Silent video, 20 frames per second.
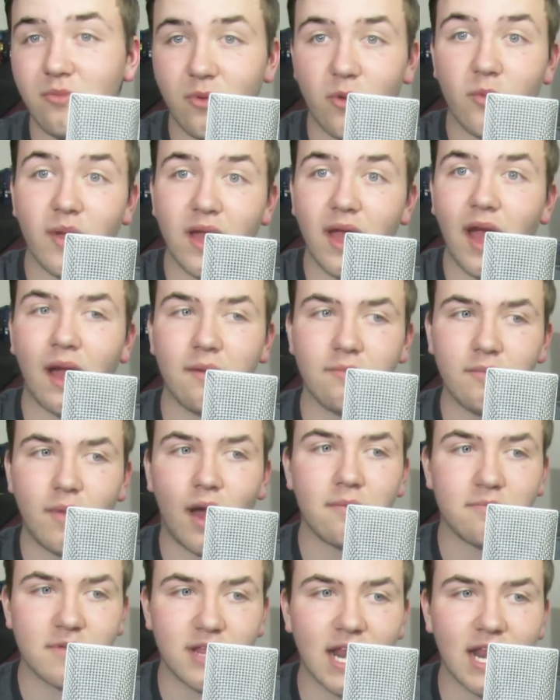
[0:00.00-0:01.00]
But
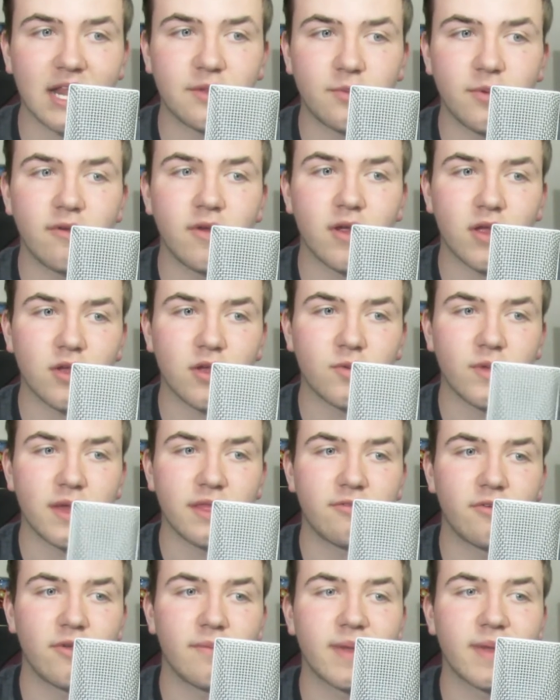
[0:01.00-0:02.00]
I'm glad we're a good way
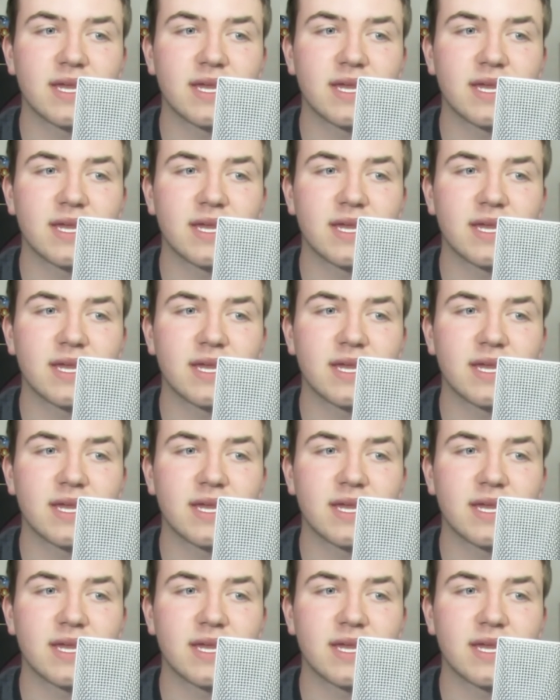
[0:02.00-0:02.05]
through it,